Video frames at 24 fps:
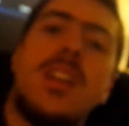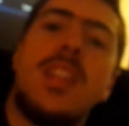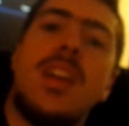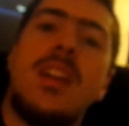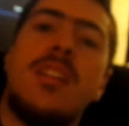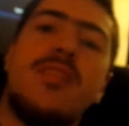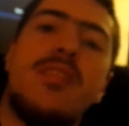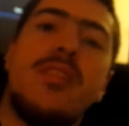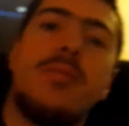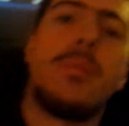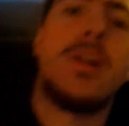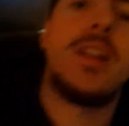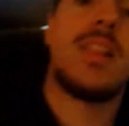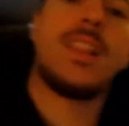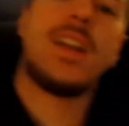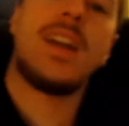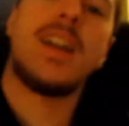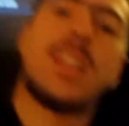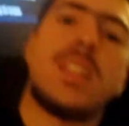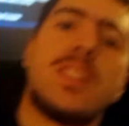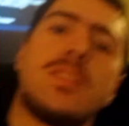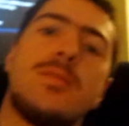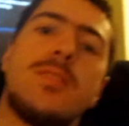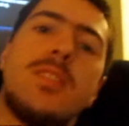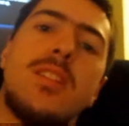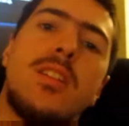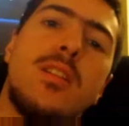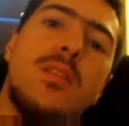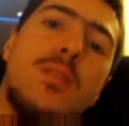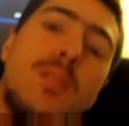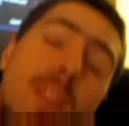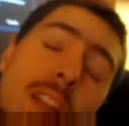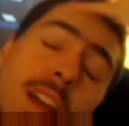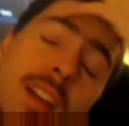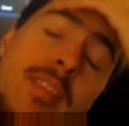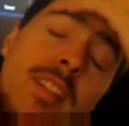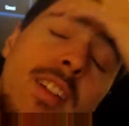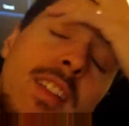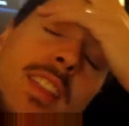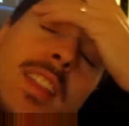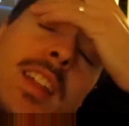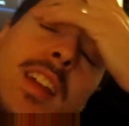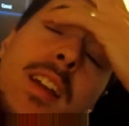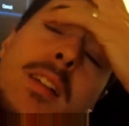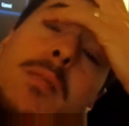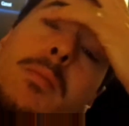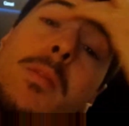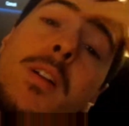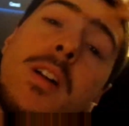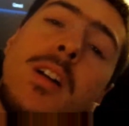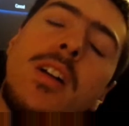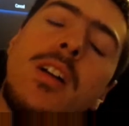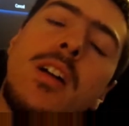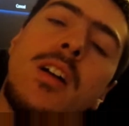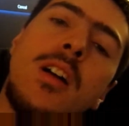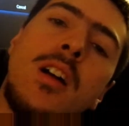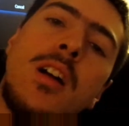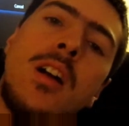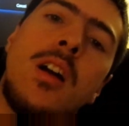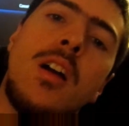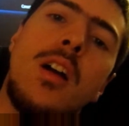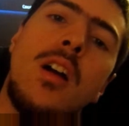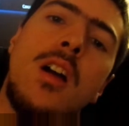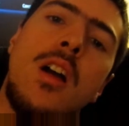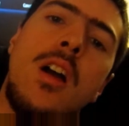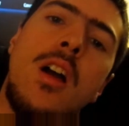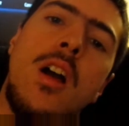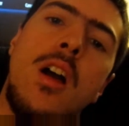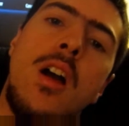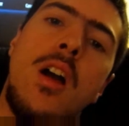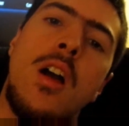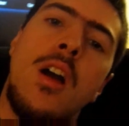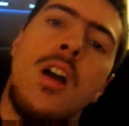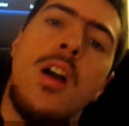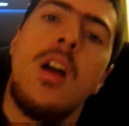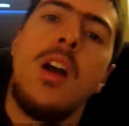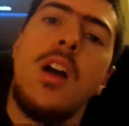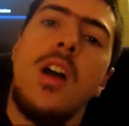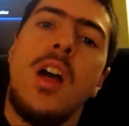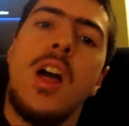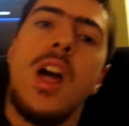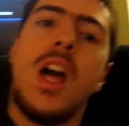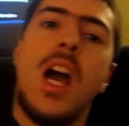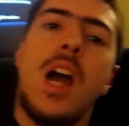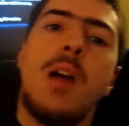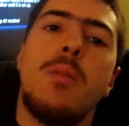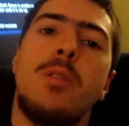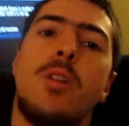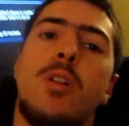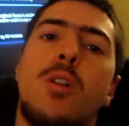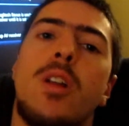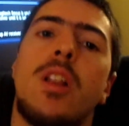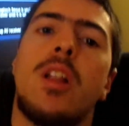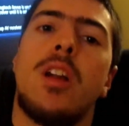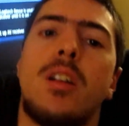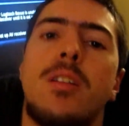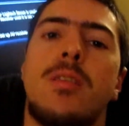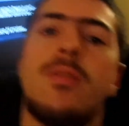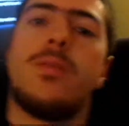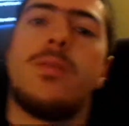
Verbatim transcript: that from my last video and everything but I'm really looking